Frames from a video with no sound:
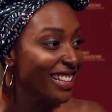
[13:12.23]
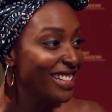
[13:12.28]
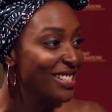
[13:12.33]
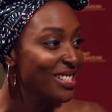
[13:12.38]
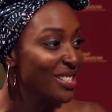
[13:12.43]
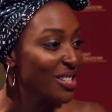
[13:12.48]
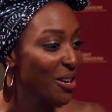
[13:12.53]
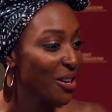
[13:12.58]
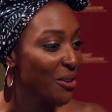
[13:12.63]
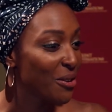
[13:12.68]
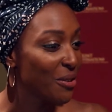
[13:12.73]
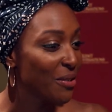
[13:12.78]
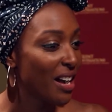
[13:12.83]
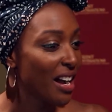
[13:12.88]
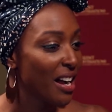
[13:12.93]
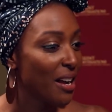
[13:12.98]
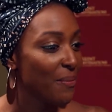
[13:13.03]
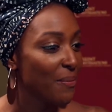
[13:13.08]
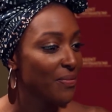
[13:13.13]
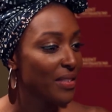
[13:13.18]

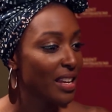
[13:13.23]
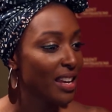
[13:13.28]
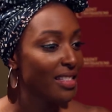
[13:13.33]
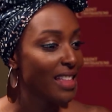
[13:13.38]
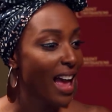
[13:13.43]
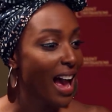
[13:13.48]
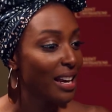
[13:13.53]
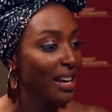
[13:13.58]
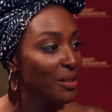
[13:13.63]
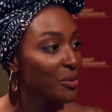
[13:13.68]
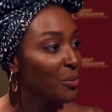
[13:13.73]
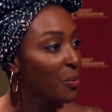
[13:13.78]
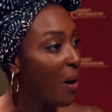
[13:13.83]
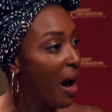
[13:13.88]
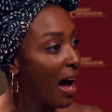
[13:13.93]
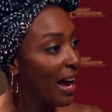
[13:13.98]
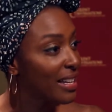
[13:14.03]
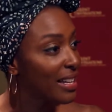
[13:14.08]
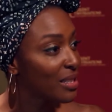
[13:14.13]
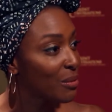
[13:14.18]
So that is
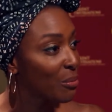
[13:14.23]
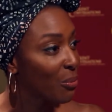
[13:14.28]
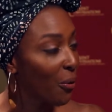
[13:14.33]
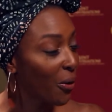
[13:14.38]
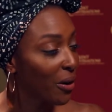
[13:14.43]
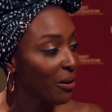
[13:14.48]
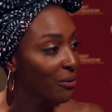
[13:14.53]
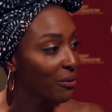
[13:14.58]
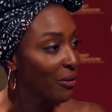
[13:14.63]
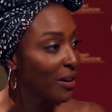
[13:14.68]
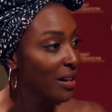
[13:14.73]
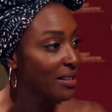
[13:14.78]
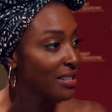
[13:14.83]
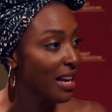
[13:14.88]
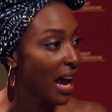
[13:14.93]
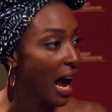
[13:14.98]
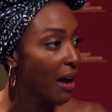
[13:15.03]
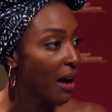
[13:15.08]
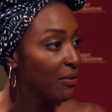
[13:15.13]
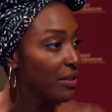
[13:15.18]
why it's important for us
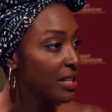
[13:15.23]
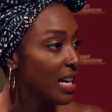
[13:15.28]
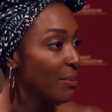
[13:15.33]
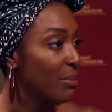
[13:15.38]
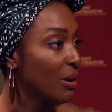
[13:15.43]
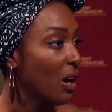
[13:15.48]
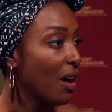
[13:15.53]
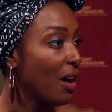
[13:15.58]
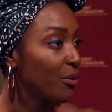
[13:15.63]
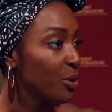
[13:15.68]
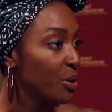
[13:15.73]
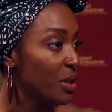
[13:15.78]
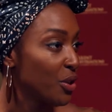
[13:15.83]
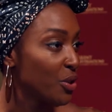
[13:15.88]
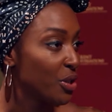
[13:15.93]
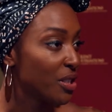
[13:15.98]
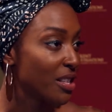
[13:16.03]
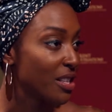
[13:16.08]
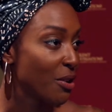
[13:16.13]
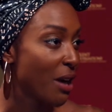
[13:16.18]
to have the type of
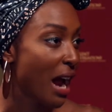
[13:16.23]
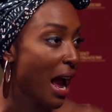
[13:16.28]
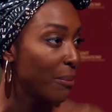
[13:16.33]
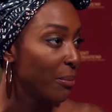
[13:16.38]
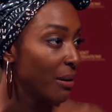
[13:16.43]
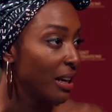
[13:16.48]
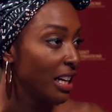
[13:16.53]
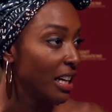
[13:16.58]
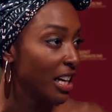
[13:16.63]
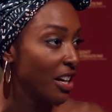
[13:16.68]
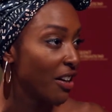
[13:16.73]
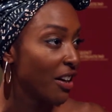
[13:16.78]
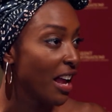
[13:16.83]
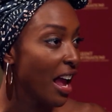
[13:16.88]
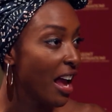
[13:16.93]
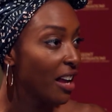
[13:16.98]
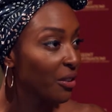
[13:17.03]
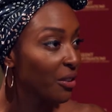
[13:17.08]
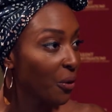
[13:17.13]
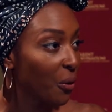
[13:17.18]
conversations that are happening here at
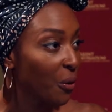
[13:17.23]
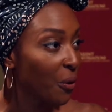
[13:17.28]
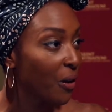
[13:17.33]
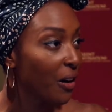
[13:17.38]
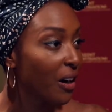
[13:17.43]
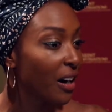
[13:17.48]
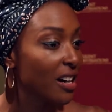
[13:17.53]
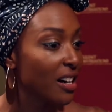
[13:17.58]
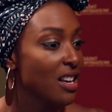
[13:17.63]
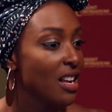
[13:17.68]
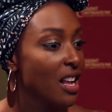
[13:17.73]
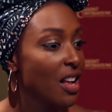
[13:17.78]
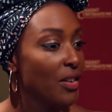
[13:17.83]
NCORE,